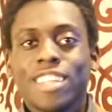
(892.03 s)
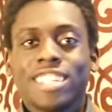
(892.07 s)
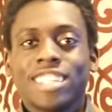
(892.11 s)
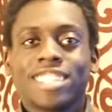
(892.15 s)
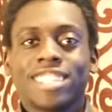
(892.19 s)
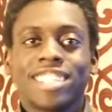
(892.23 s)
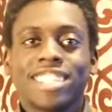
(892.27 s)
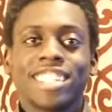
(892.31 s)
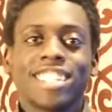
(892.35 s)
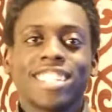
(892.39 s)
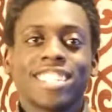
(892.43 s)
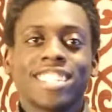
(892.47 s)

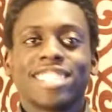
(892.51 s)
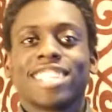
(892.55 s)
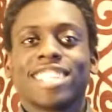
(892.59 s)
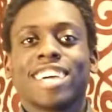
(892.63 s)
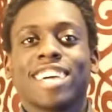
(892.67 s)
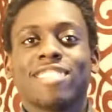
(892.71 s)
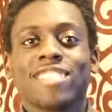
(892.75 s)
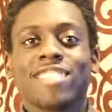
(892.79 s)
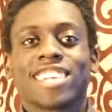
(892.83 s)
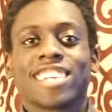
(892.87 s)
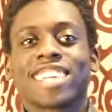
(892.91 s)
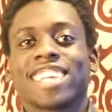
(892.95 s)
Jerry,
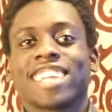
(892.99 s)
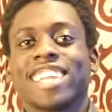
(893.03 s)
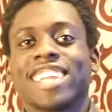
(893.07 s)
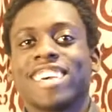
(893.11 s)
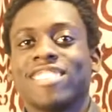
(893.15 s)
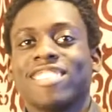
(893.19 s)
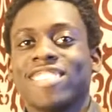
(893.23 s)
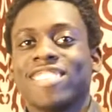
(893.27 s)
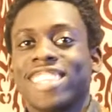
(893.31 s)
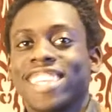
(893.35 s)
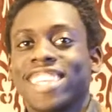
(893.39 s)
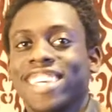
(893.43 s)
stop looking
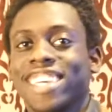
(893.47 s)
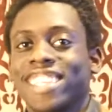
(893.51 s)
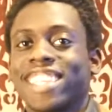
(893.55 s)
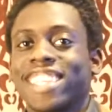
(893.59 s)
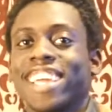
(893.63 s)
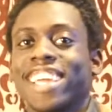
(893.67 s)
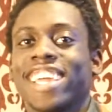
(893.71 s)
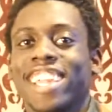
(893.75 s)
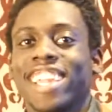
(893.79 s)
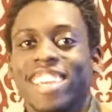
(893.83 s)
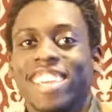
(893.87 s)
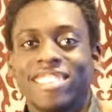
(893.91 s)
at me like
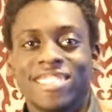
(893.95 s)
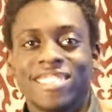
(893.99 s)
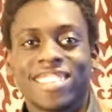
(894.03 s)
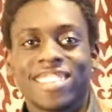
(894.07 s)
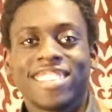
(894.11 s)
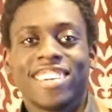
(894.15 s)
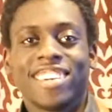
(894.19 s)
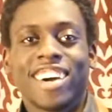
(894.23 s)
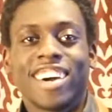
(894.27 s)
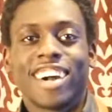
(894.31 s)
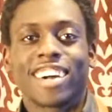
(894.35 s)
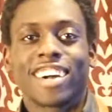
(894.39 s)
that. I
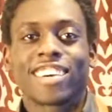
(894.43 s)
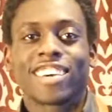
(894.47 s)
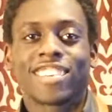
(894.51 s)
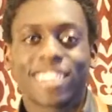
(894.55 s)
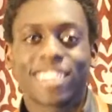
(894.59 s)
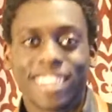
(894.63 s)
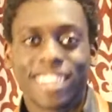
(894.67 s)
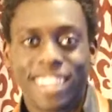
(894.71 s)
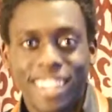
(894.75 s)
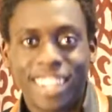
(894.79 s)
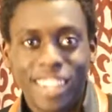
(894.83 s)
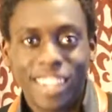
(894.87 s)
feel
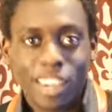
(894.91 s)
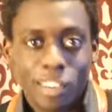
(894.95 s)
awkward.